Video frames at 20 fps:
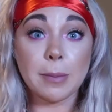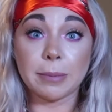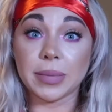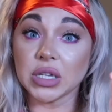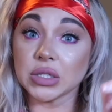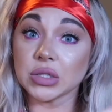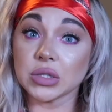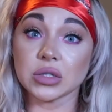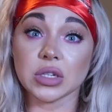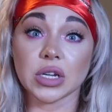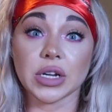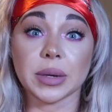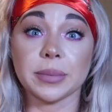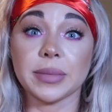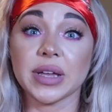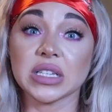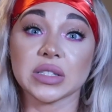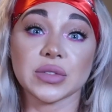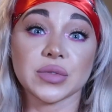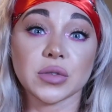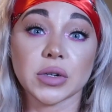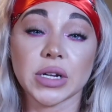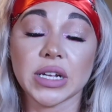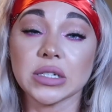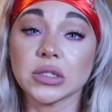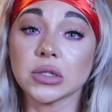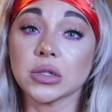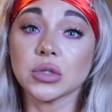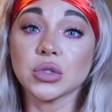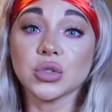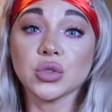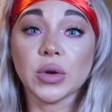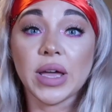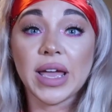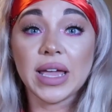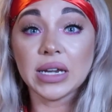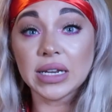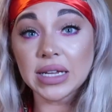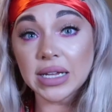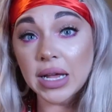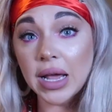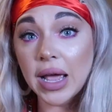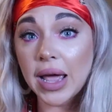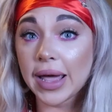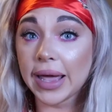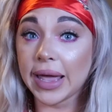pistols are your best friend. Don't do any